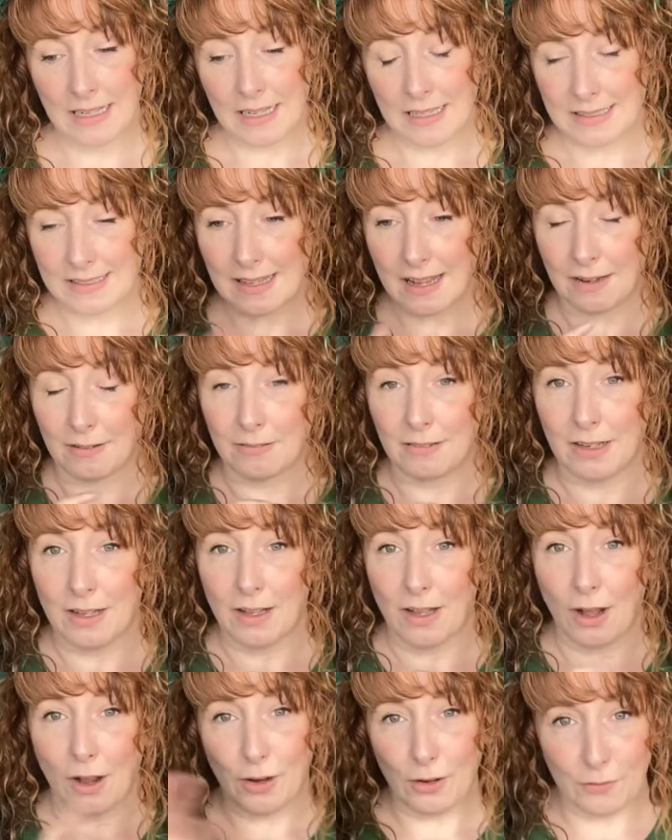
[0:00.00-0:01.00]
So
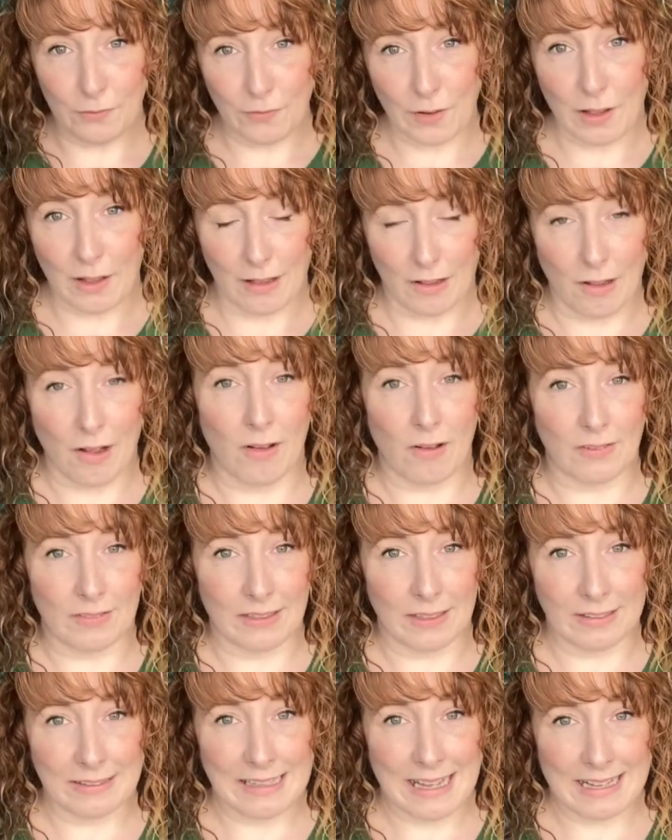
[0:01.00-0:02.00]
over
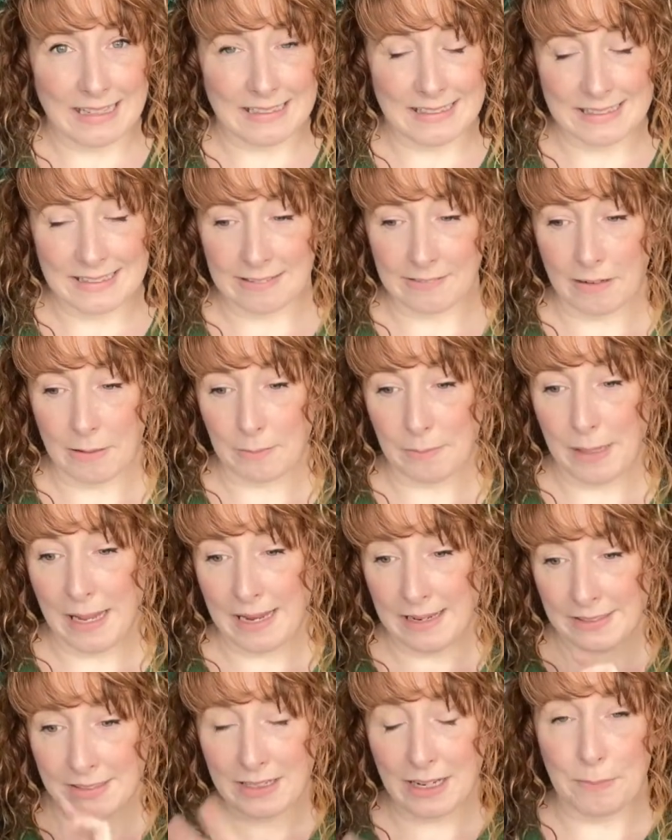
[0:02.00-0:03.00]
on that Instagram
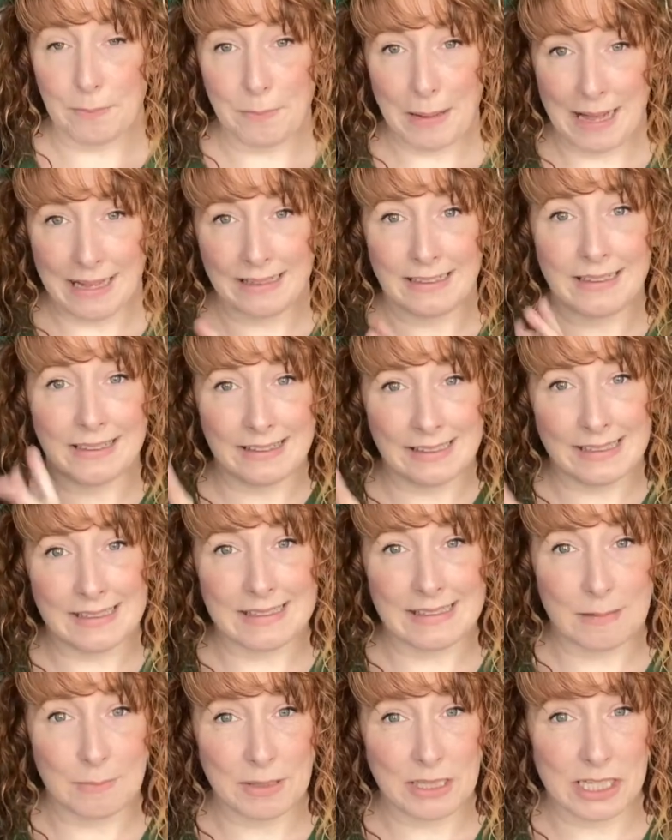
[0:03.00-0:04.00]
page, I bank these
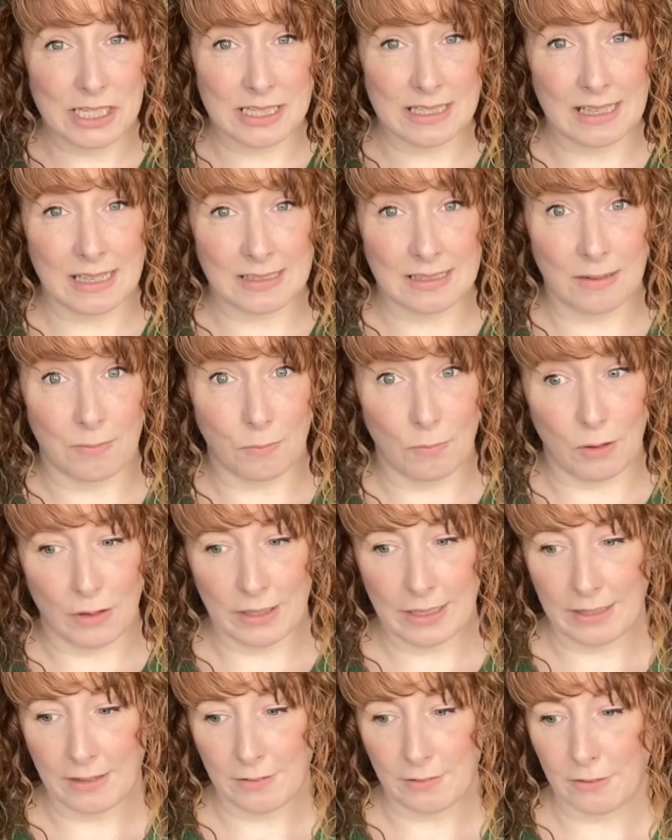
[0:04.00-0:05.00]
images as I'm
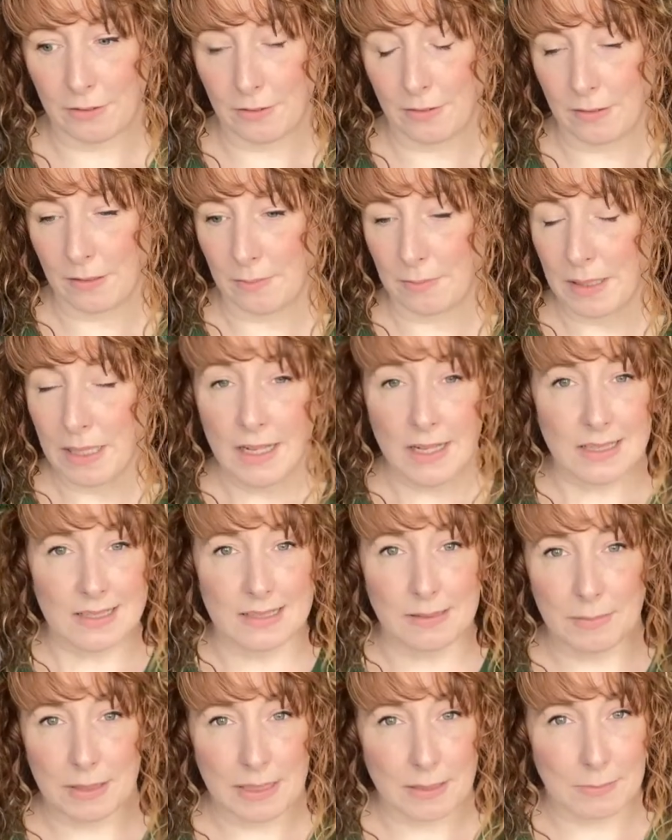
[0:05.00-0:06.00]
working through them.
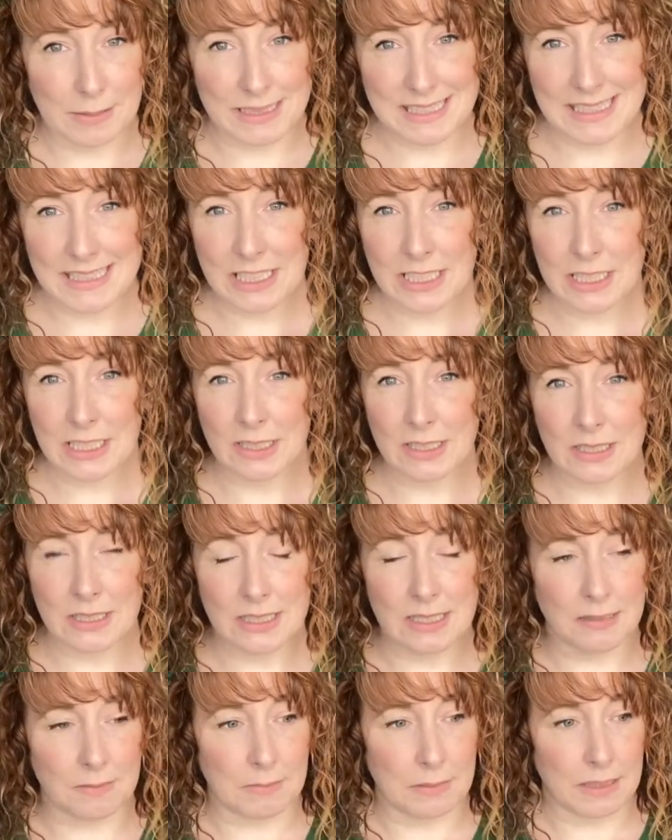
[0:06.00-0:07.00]
Some of them are digital,
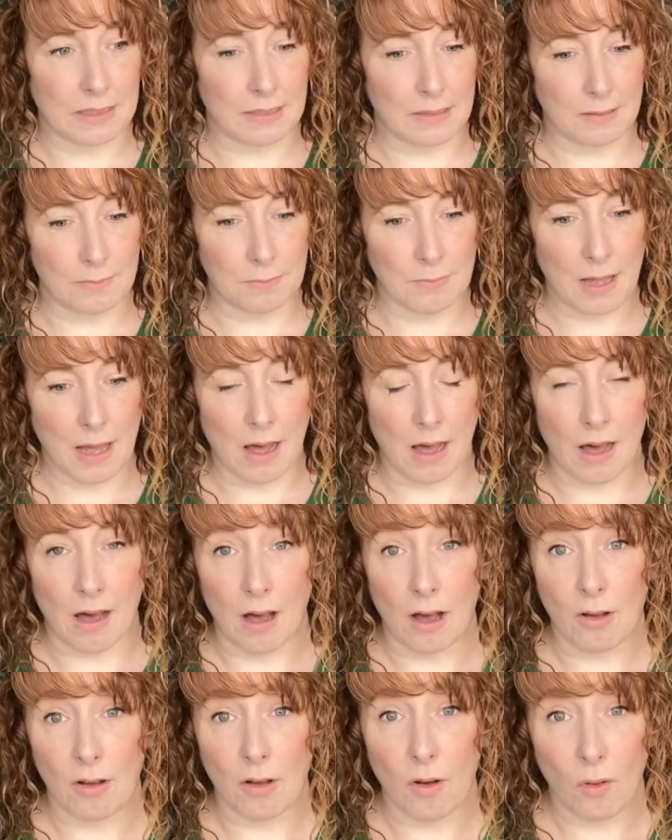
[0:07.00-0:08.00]
some of them
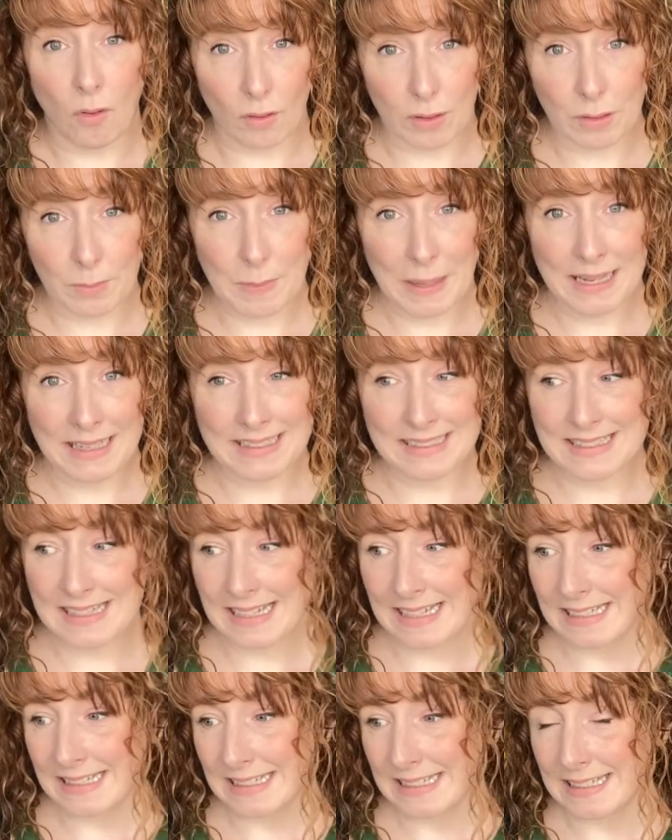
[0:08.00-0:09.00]
are oil
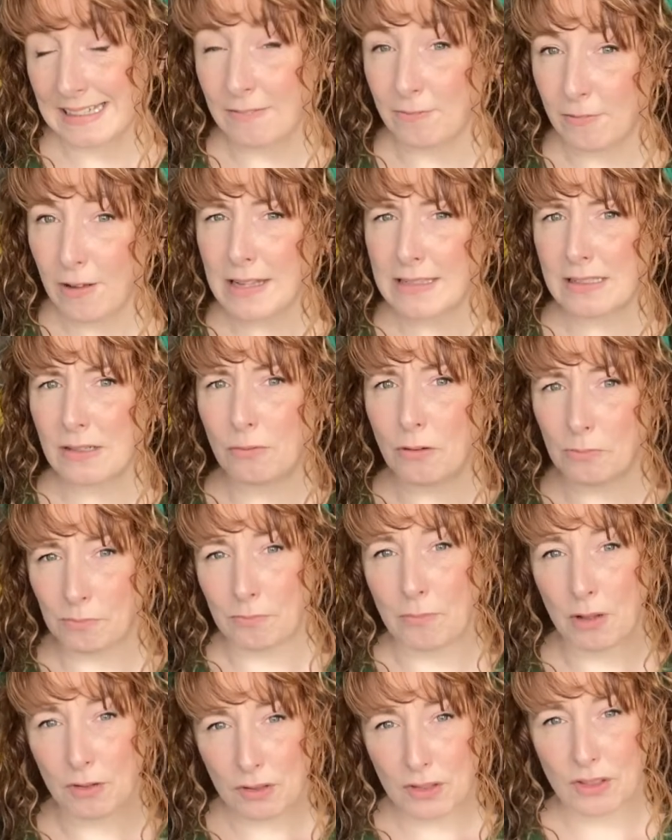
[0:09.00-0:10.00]
paintings. In fact, I want
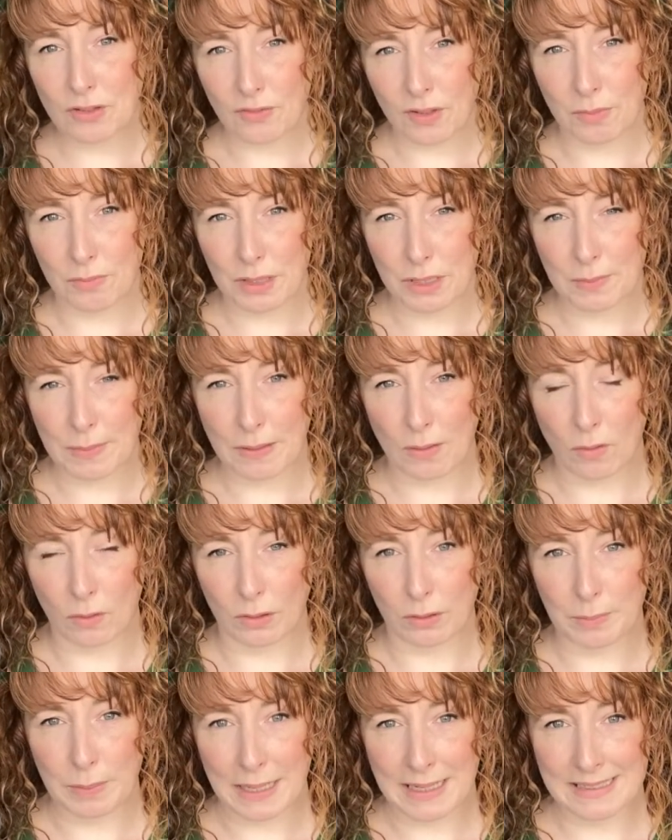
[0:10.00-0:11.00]
most of them to be
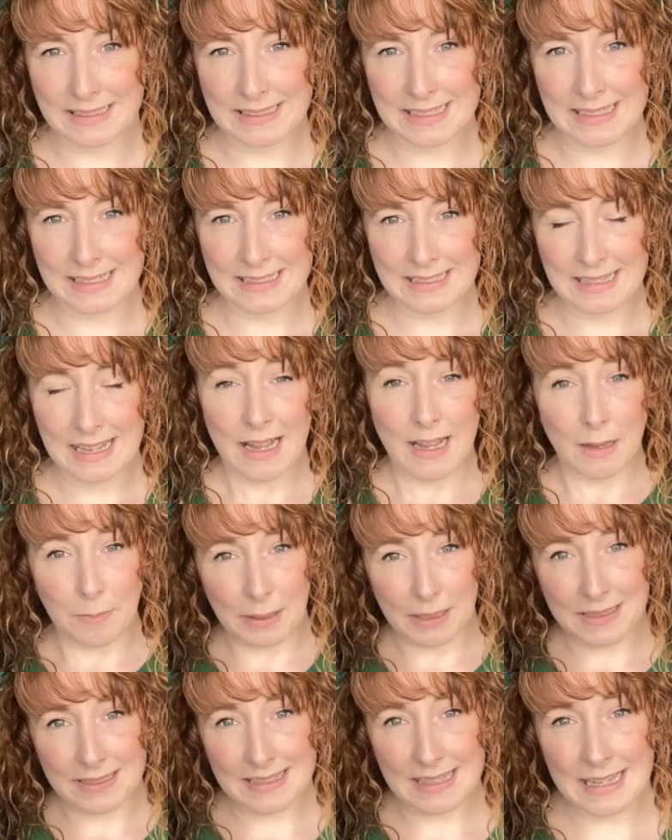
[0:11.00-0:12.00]
oil paintings
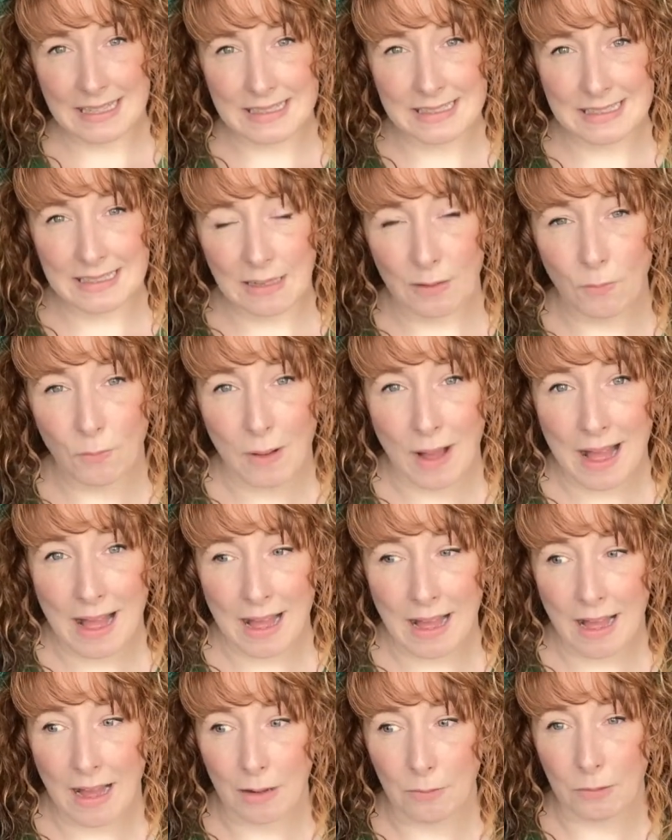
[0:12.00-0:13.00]
because that's
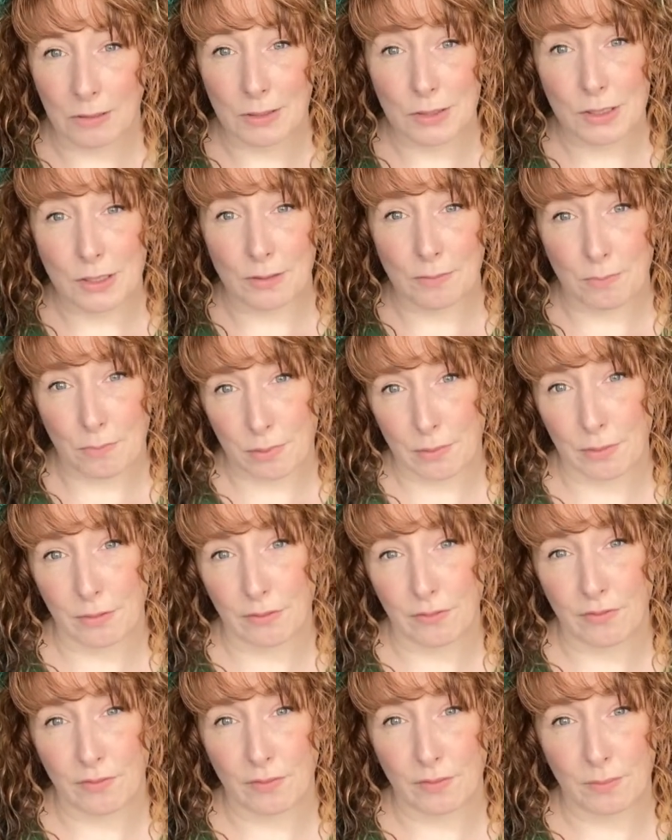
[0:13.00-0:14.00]
where I want to
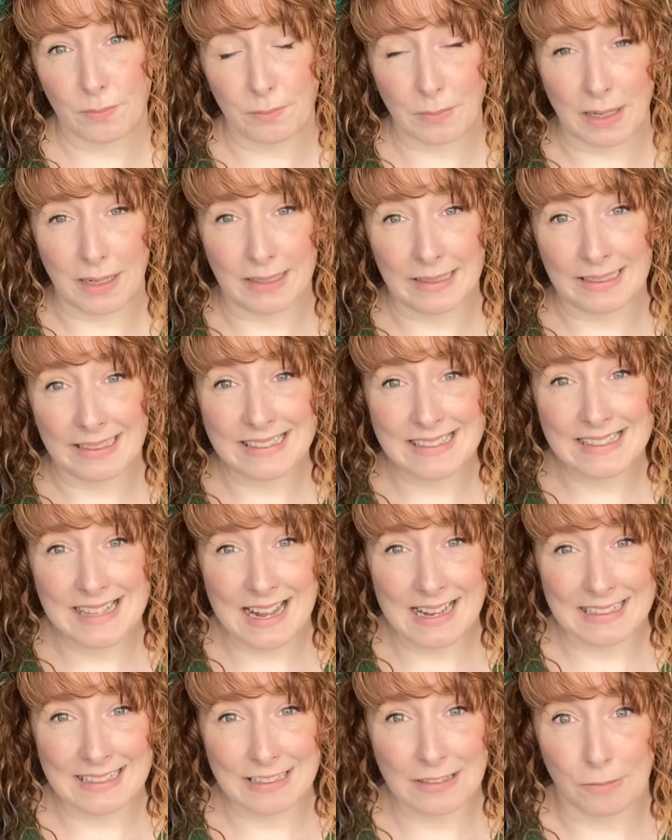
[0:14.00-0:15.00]
improve my
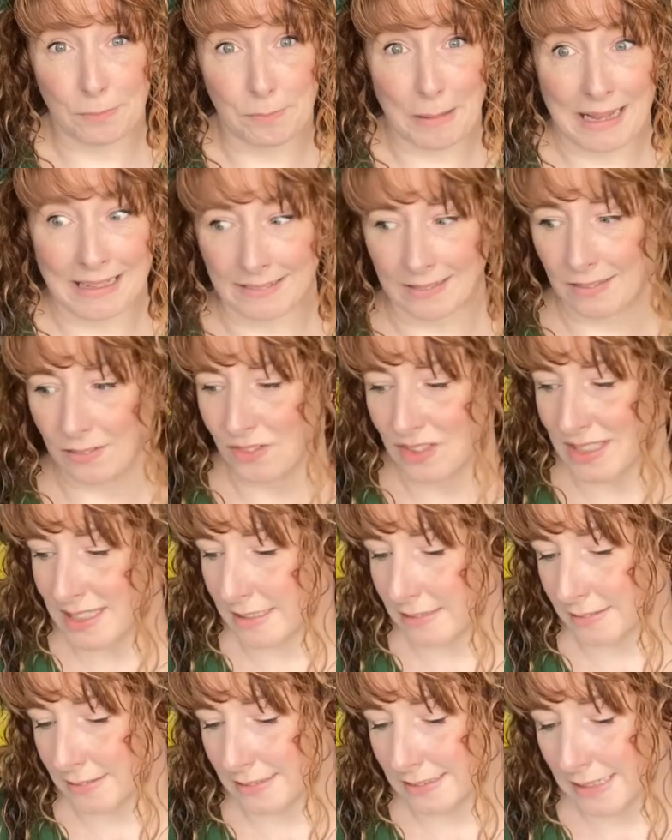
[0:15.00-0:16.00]
technical bank of
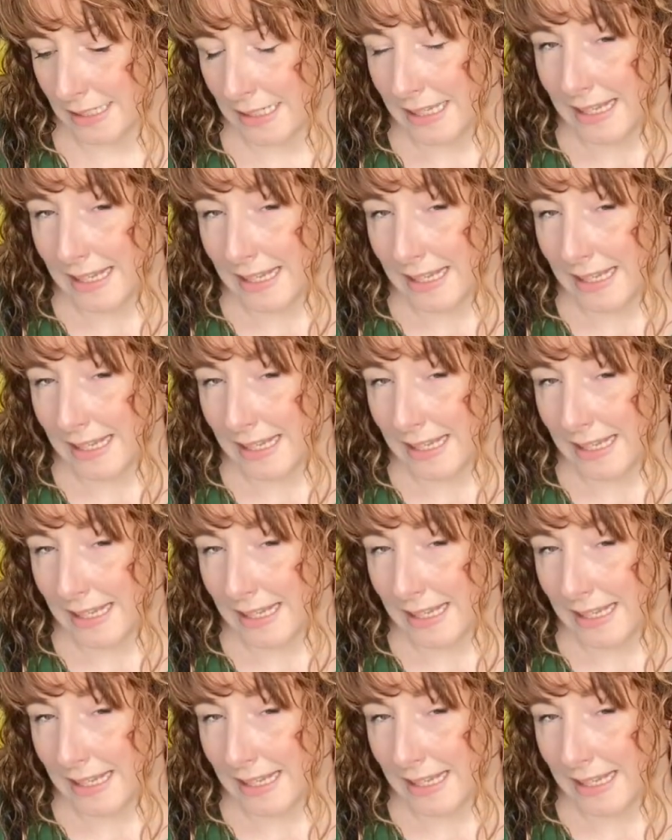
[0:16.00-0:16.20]
skills.